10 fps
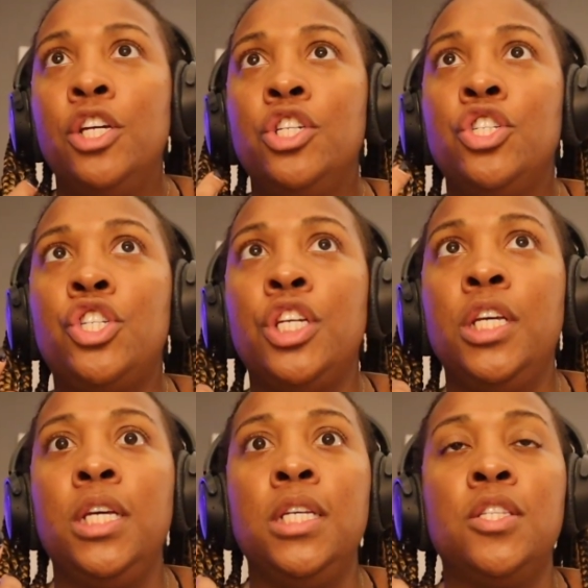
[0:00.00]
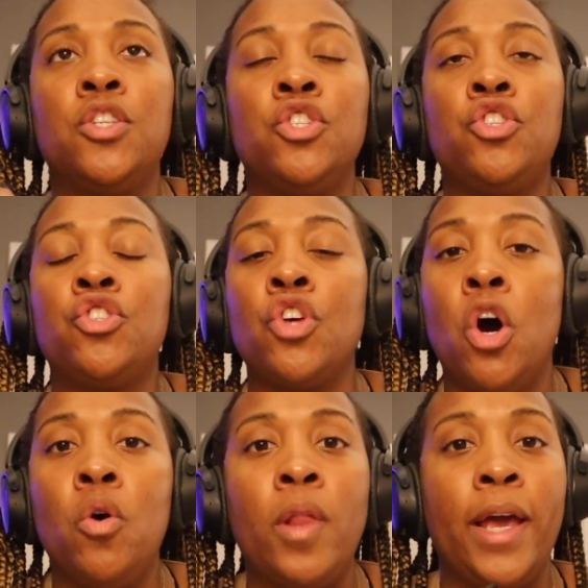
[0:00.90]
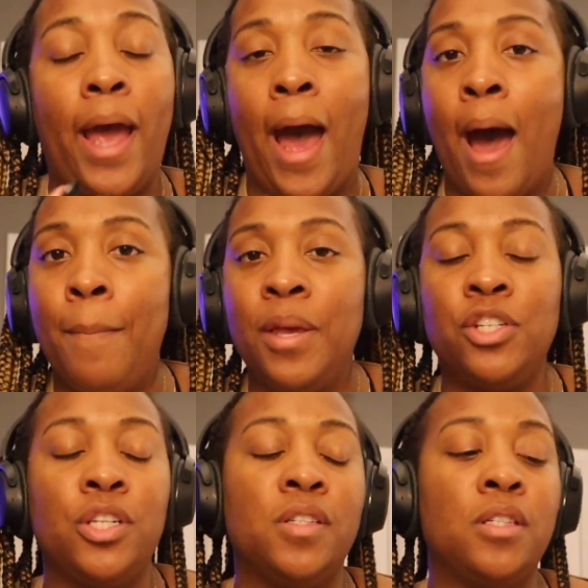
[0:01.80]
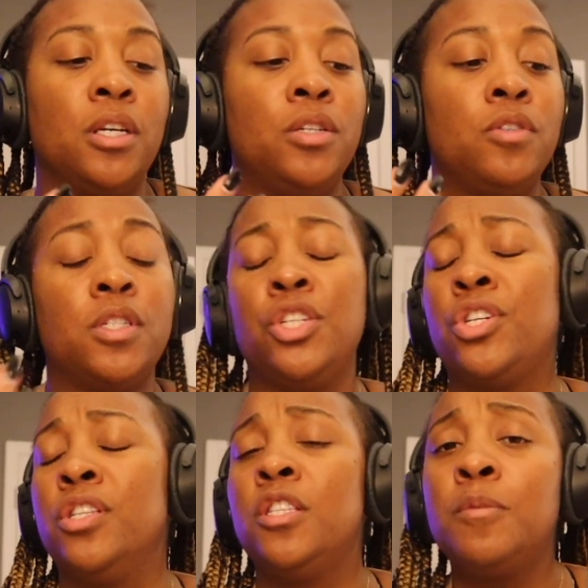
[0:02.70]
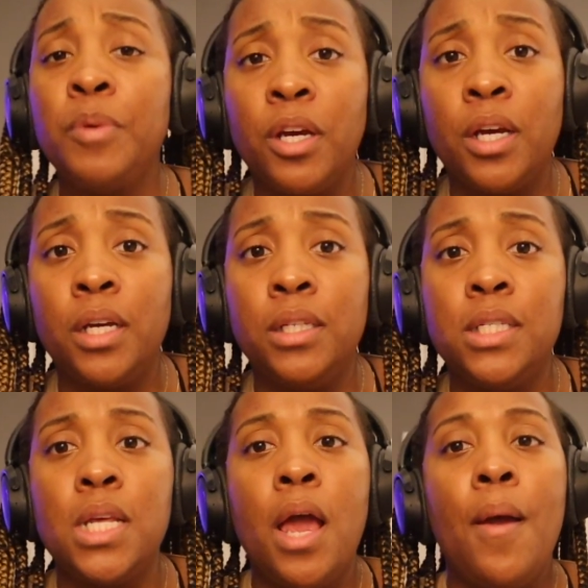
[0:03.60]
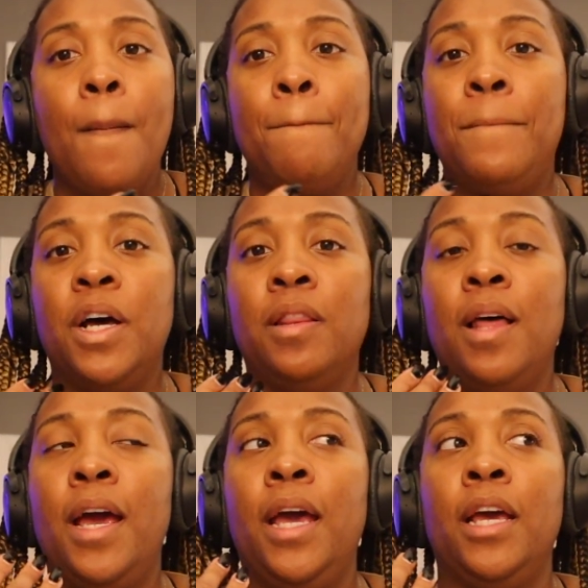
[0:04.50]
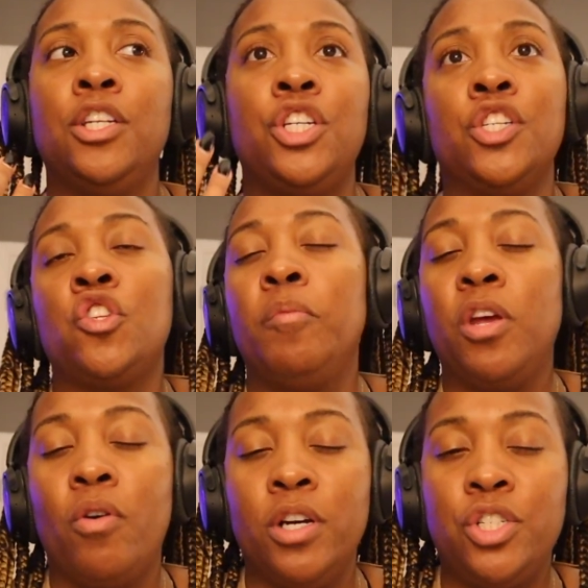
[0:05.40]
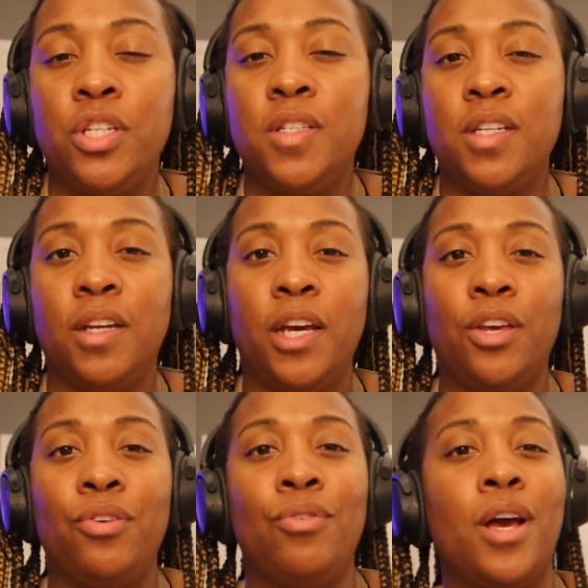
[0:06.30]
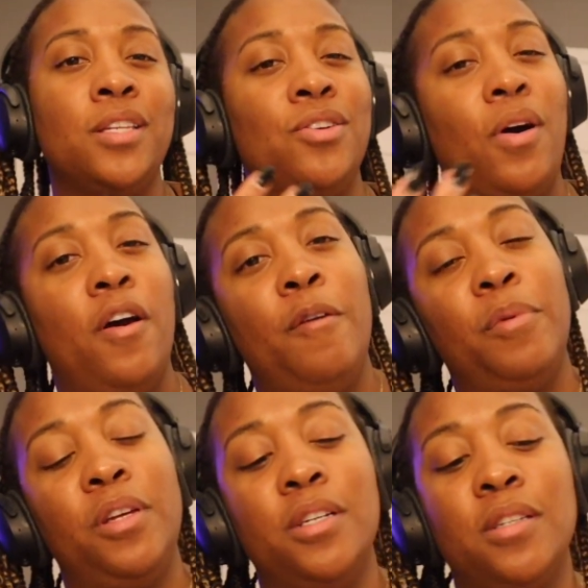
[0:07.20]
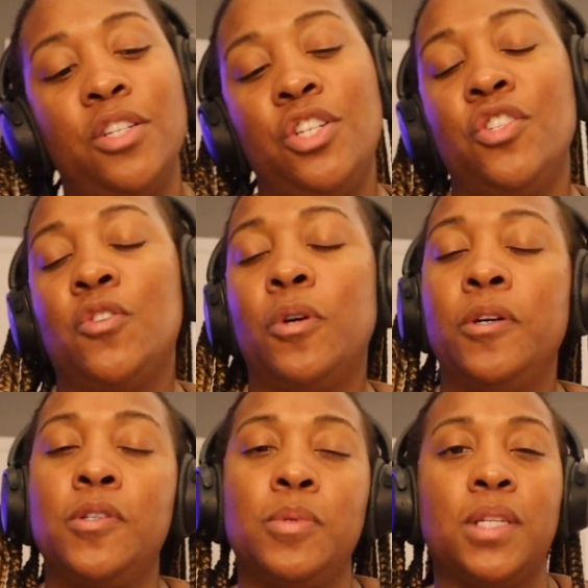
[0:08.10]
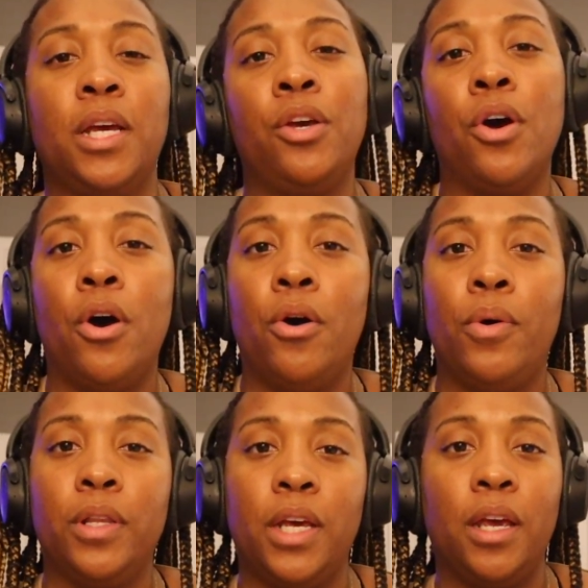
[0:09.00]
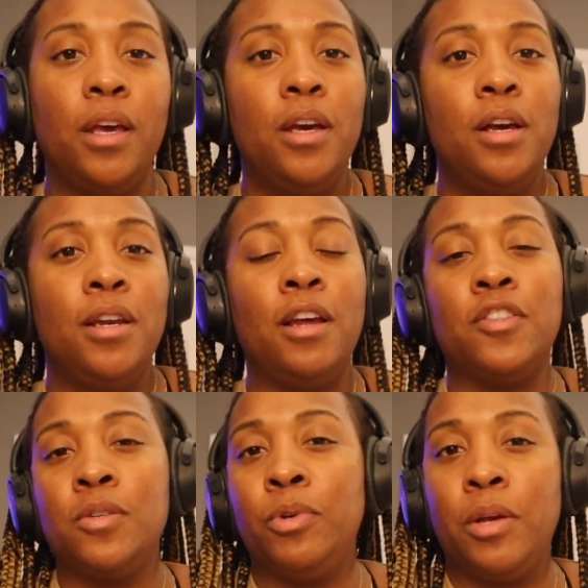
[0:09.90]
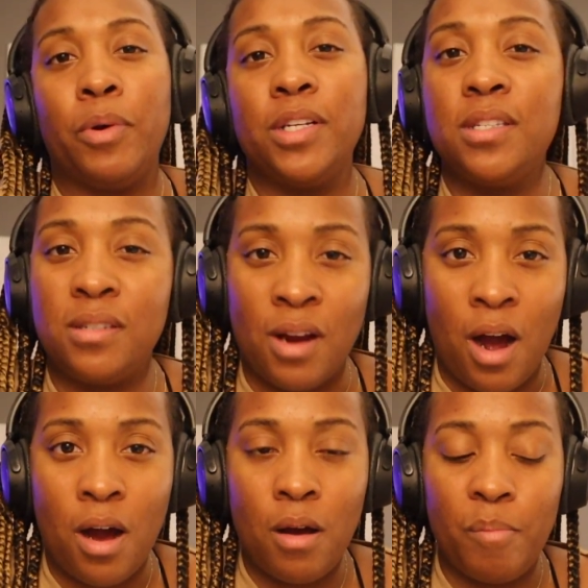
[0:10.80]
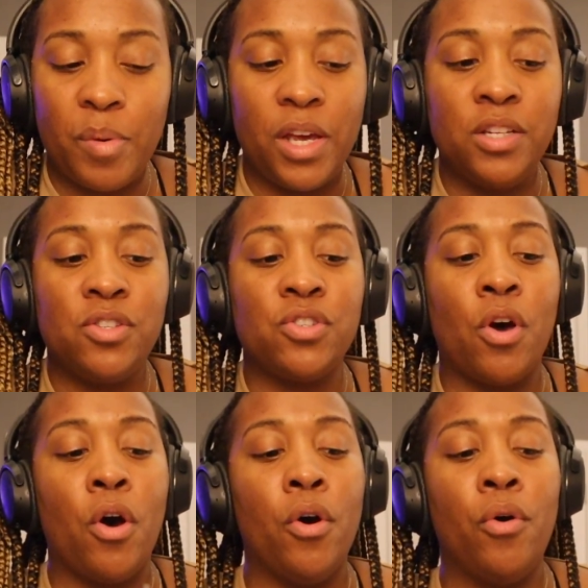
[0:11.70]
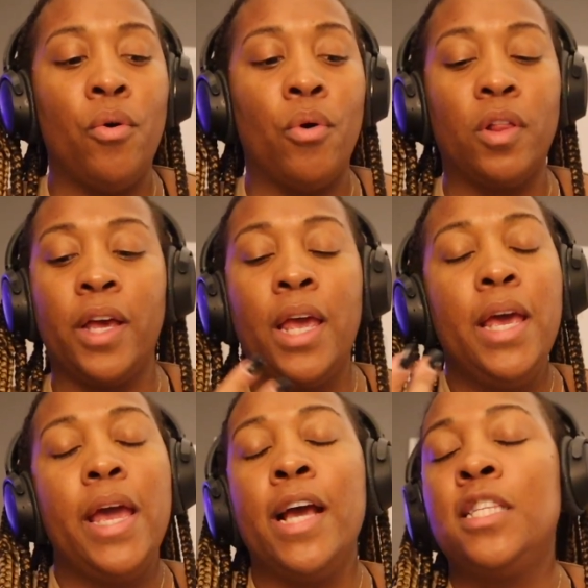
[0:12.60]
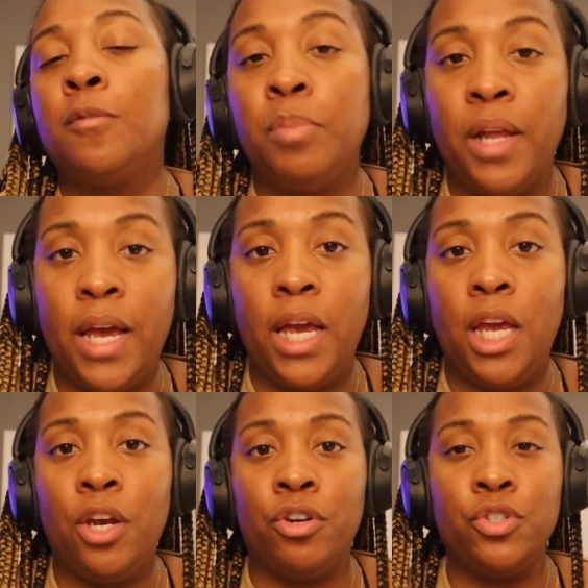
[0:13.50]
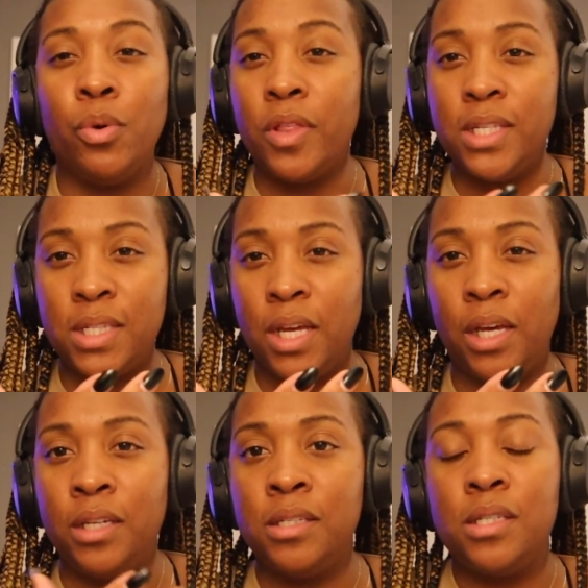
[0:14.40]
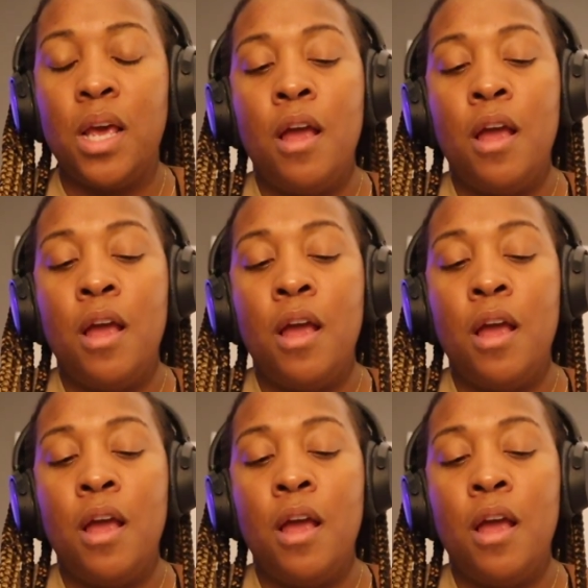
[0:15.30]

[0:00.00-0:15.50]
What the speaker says: she's so like happy and she has such good spirits, but like she has so many questions, and like you guys know how Emily is, like she just always wants to like go and like doesn't really want to stop, and so, or like explain or do all these things.